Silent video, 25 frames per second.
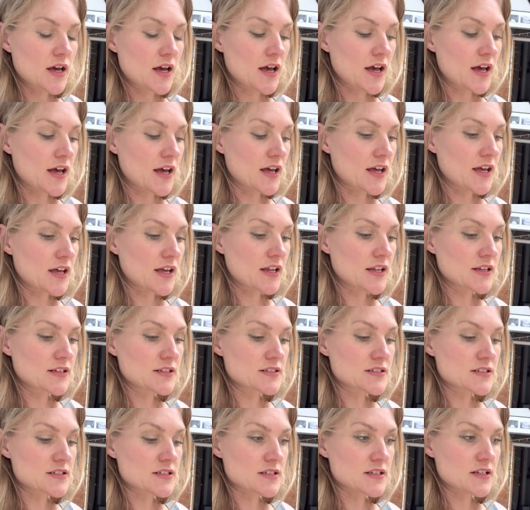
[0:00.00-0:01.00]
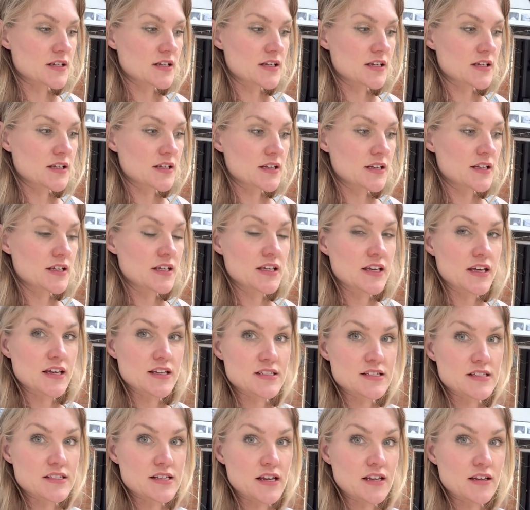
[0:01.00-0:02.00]
and he
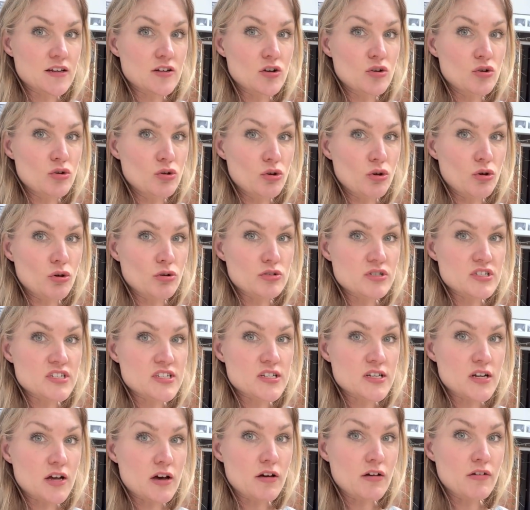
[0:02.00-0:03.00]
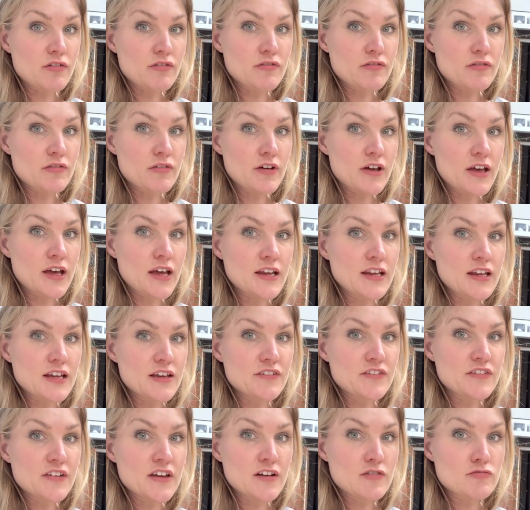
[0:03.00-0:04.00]
gets sent a lot of stuff, and
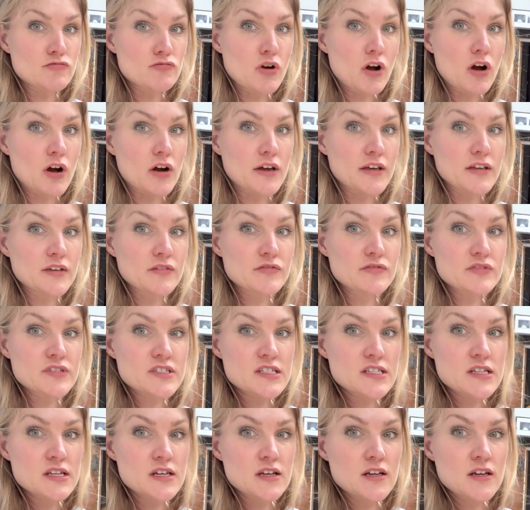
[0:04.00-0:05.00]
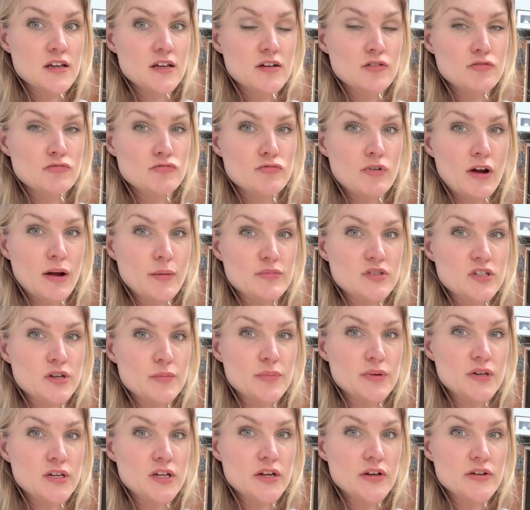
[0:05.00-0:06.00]
if it arrives wrapped
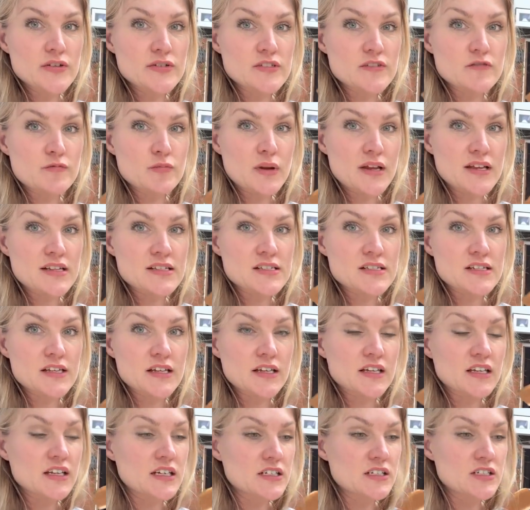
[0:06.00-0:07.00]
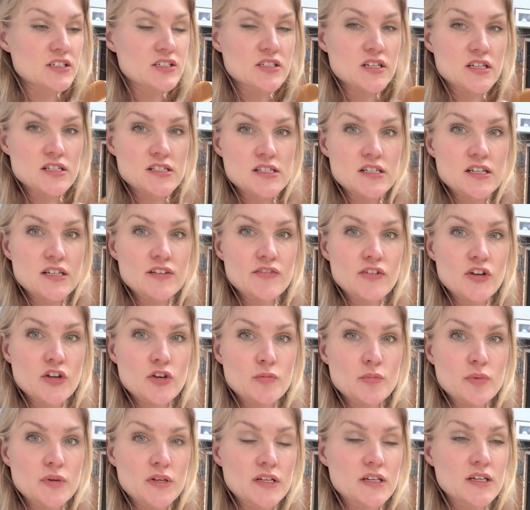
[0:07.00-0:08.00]
up in loads of plastic, doesn't even
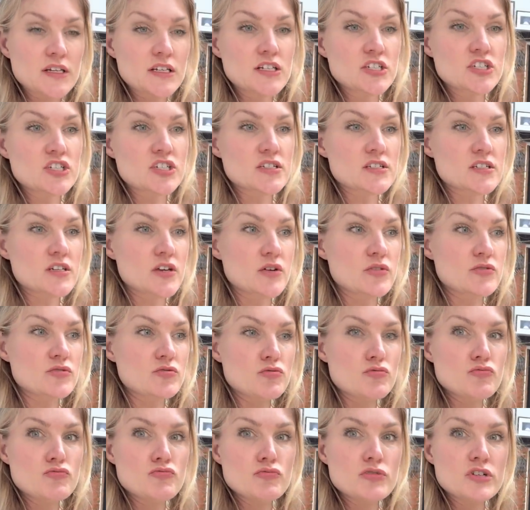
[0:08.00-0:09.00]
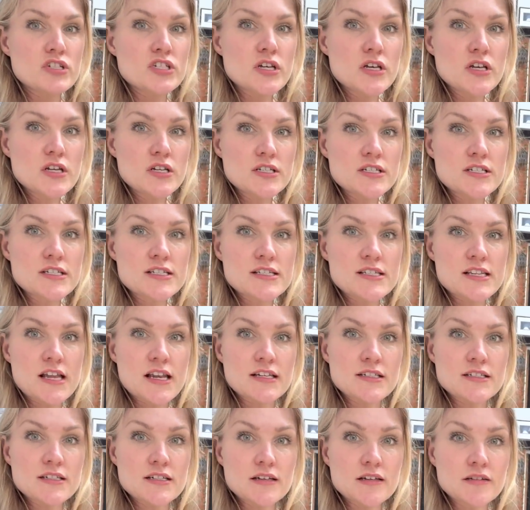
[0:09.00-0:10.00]
open it, he just goes, return to
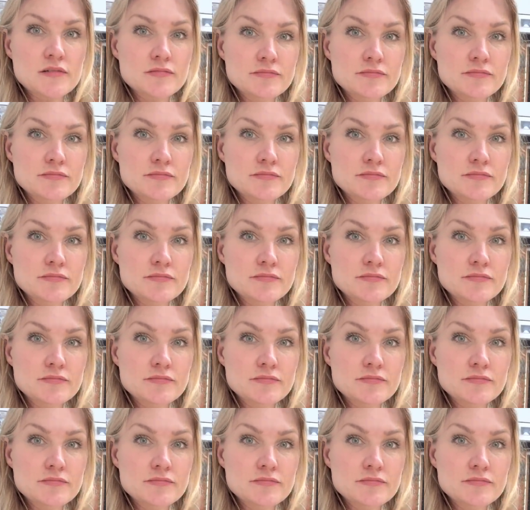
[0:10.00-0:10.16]
sender.